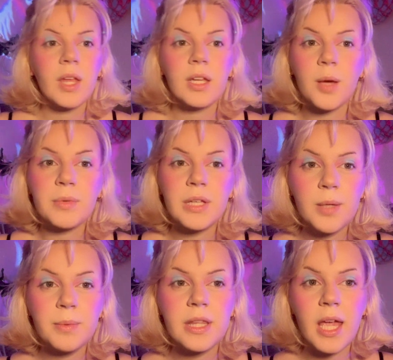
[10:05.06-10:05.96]
Now I'm
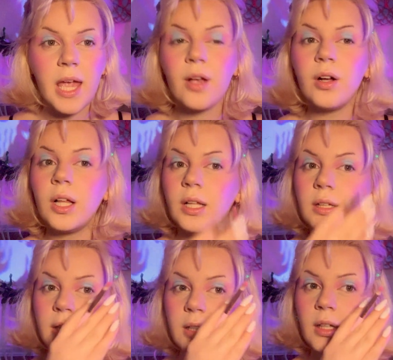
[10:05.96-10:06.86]
keeping the angle a
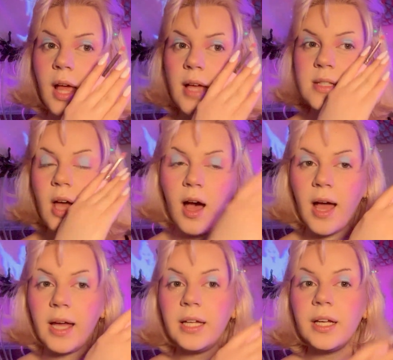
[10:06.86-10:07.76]
little less
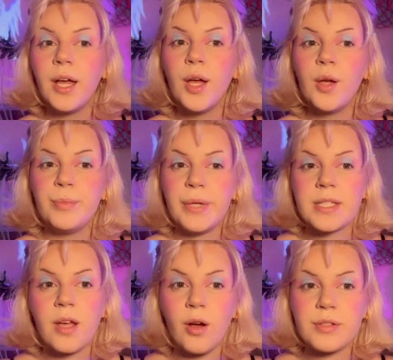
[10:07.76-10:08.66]
high because
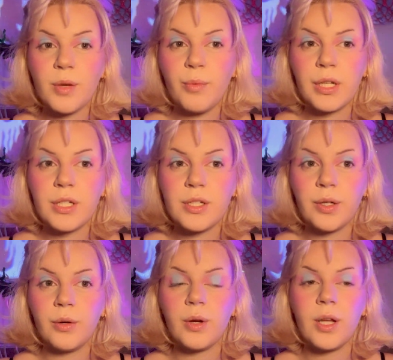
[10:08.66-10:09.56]
I also want to
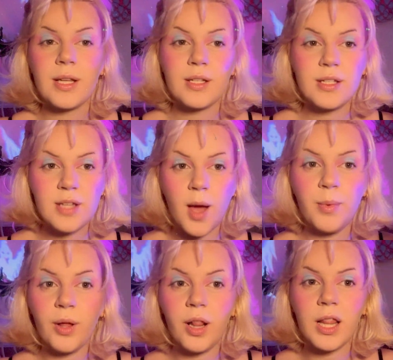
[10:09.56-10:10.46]
do
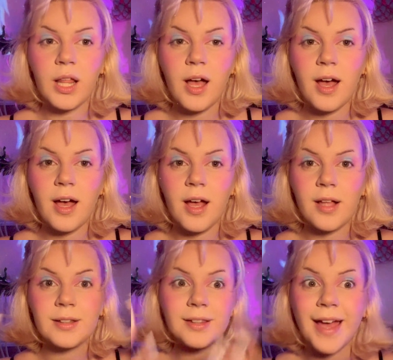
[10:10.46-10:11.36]
double
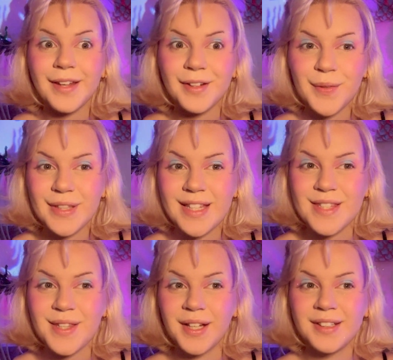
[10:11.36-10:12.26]
liner with this
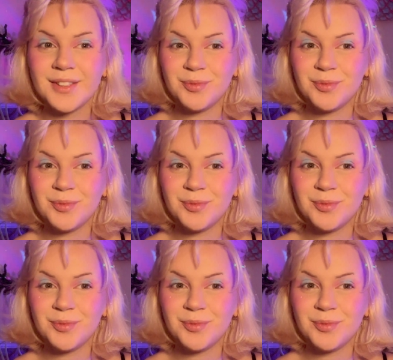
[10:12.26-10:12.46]
look.